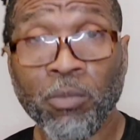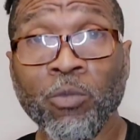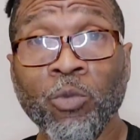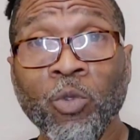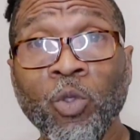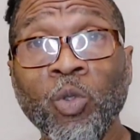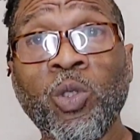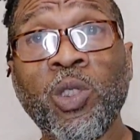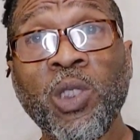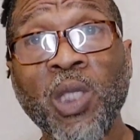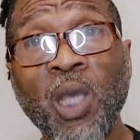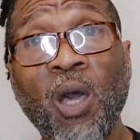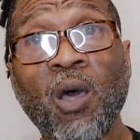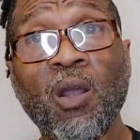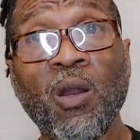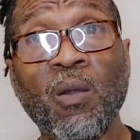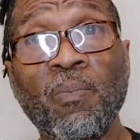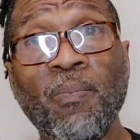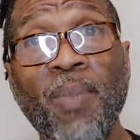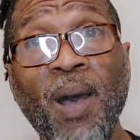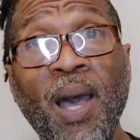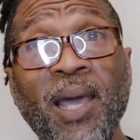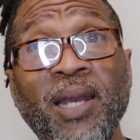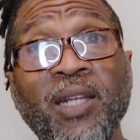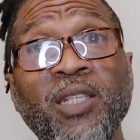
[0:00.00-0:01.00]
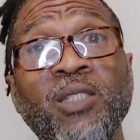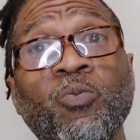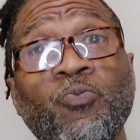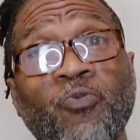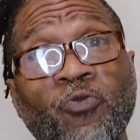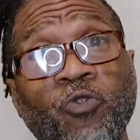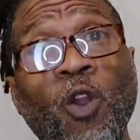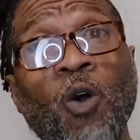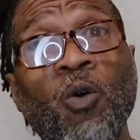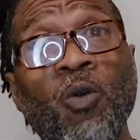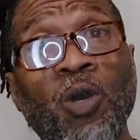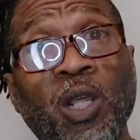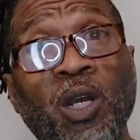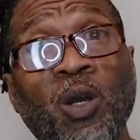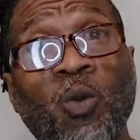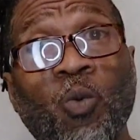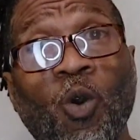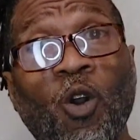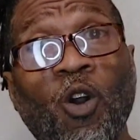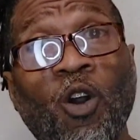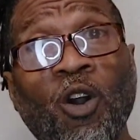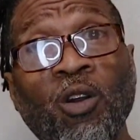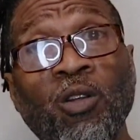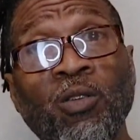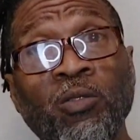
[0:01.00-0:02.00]
You see all them bodies floating in the
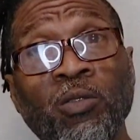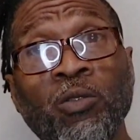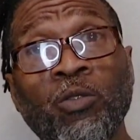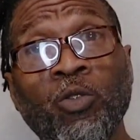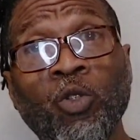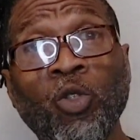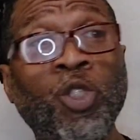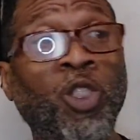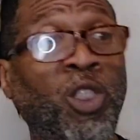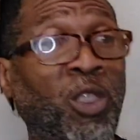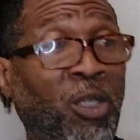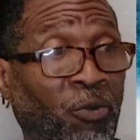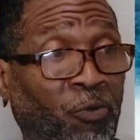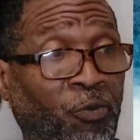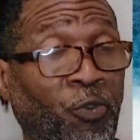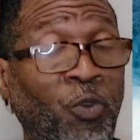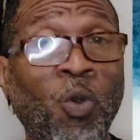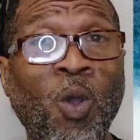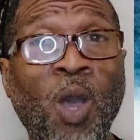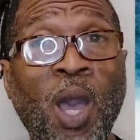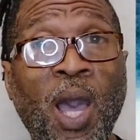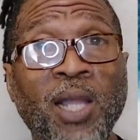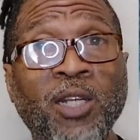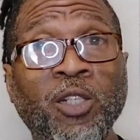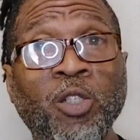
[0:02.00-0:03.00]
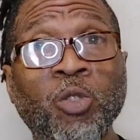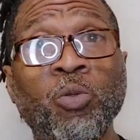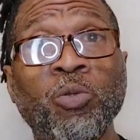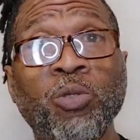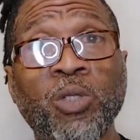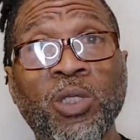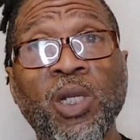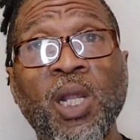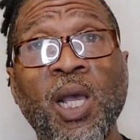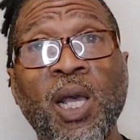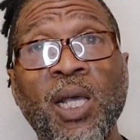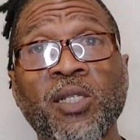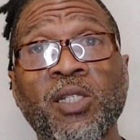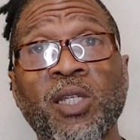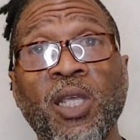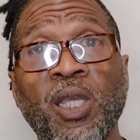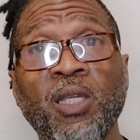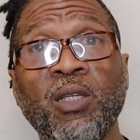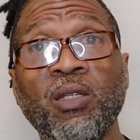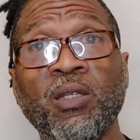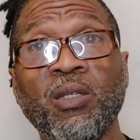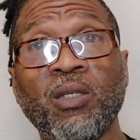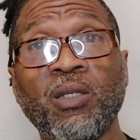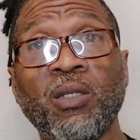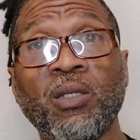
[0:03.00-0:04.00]
water? You see a few
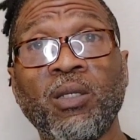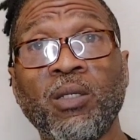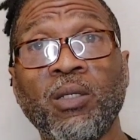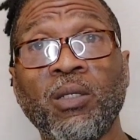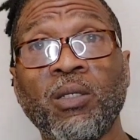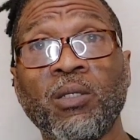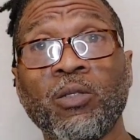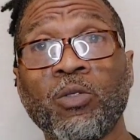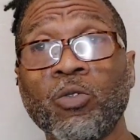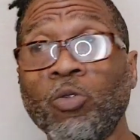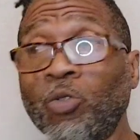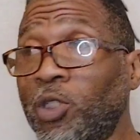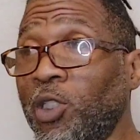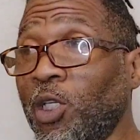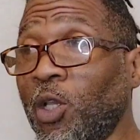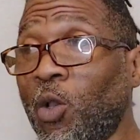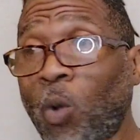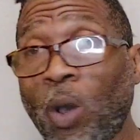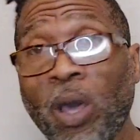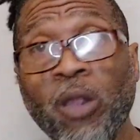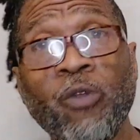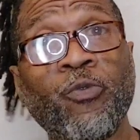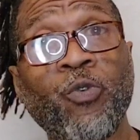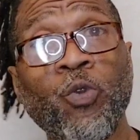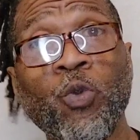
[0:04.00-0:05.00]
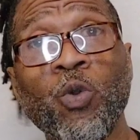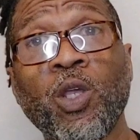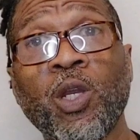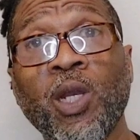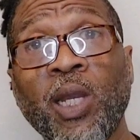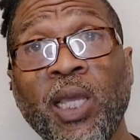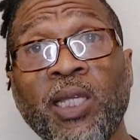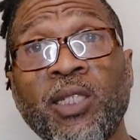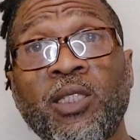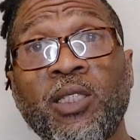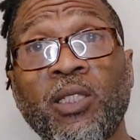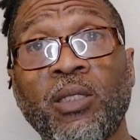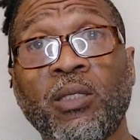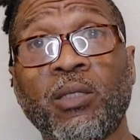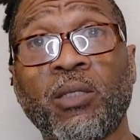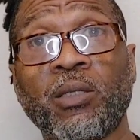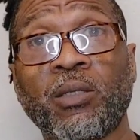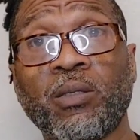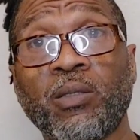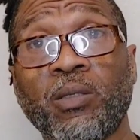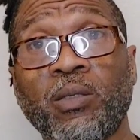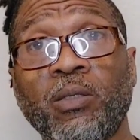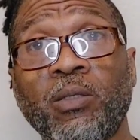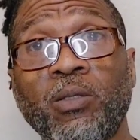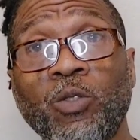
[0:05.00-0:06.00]
Hattusitase. You see quite a few Atlanteans.
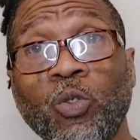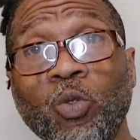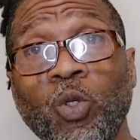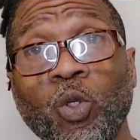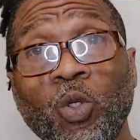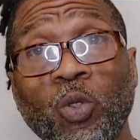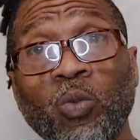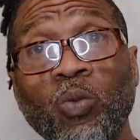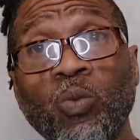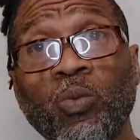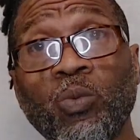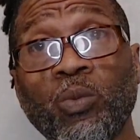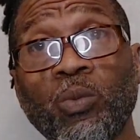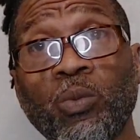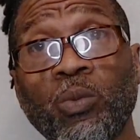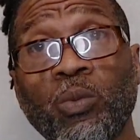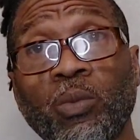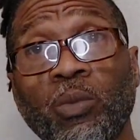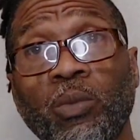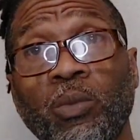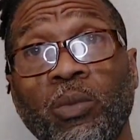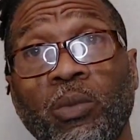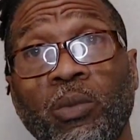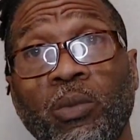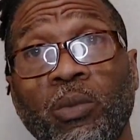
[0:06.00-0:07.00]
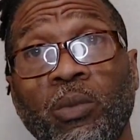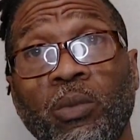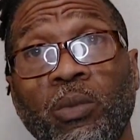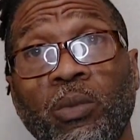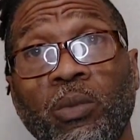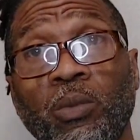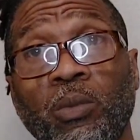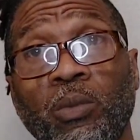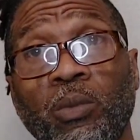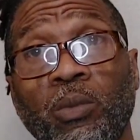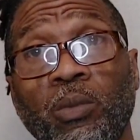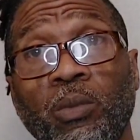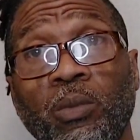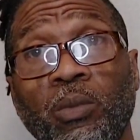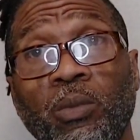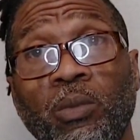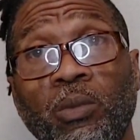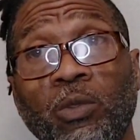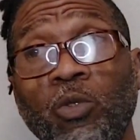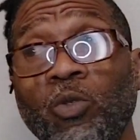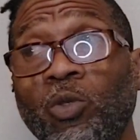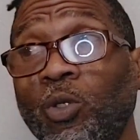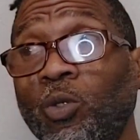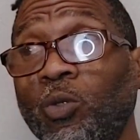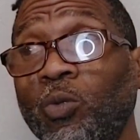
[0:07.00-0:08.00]
You do.
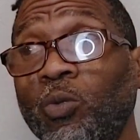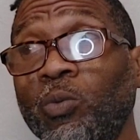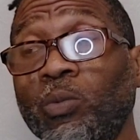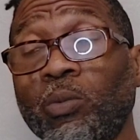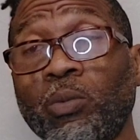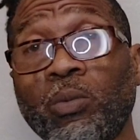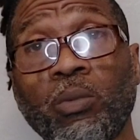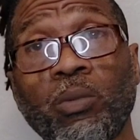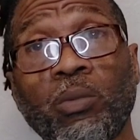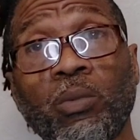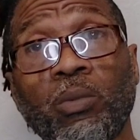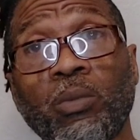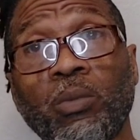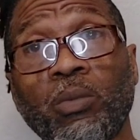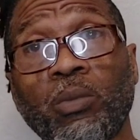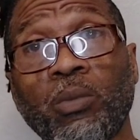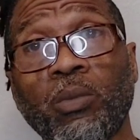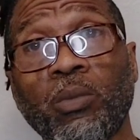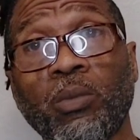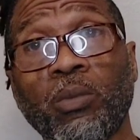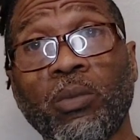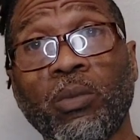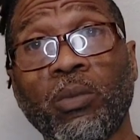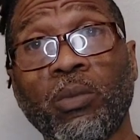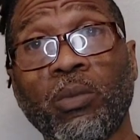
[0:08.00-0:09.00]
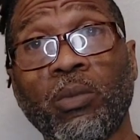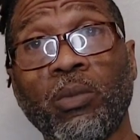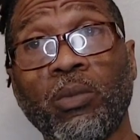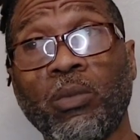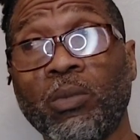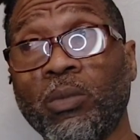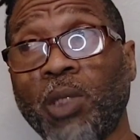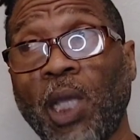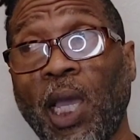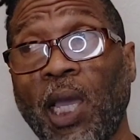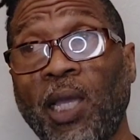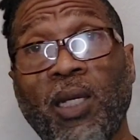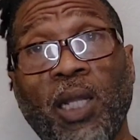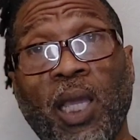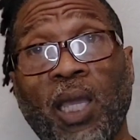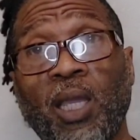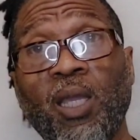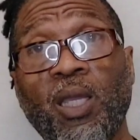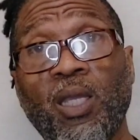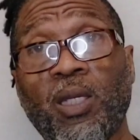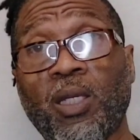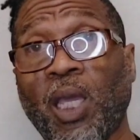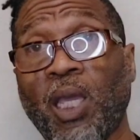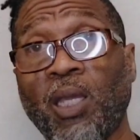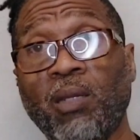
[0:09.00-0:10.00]
You do.
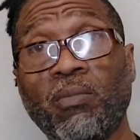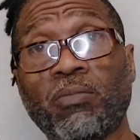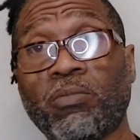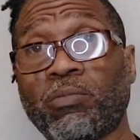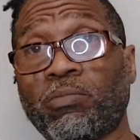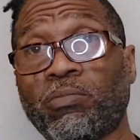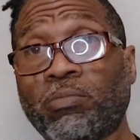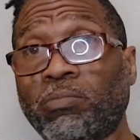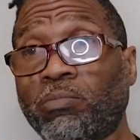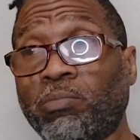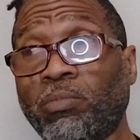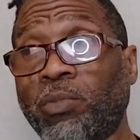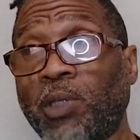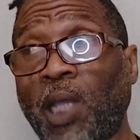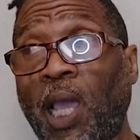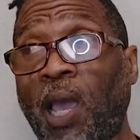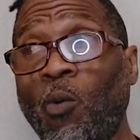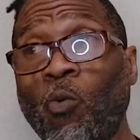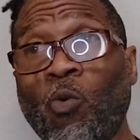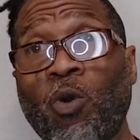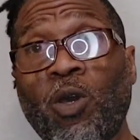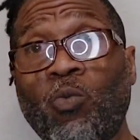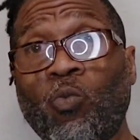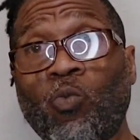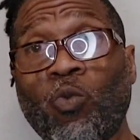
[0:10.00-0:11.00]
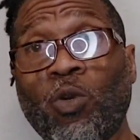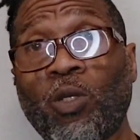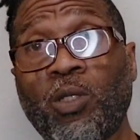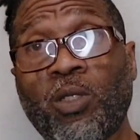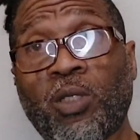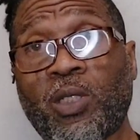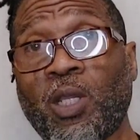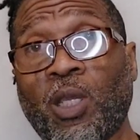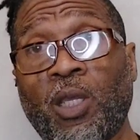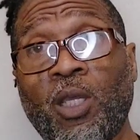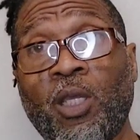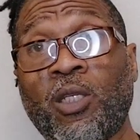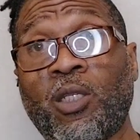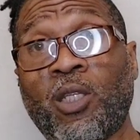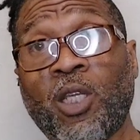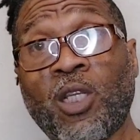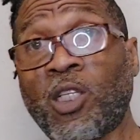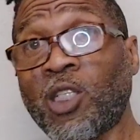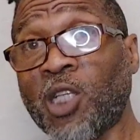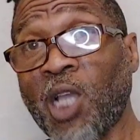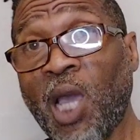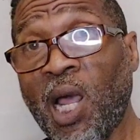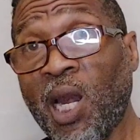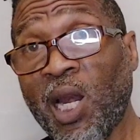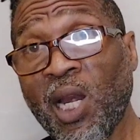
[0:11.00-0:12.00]
That one,
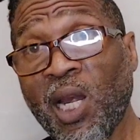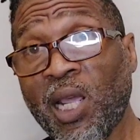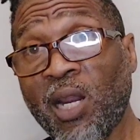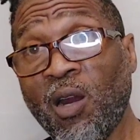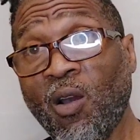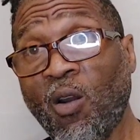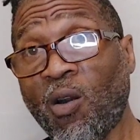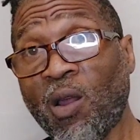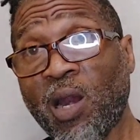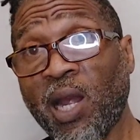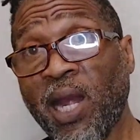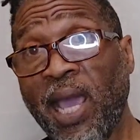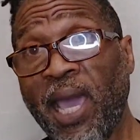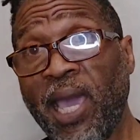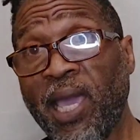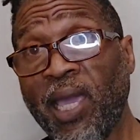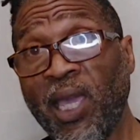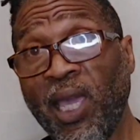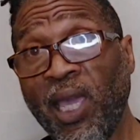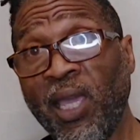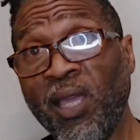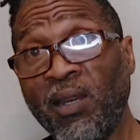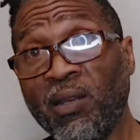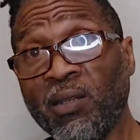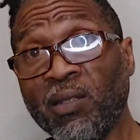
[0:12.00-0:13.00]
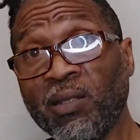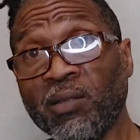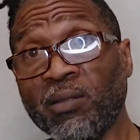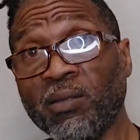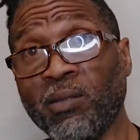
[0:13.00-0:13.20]
T'Challa didn't order that hit.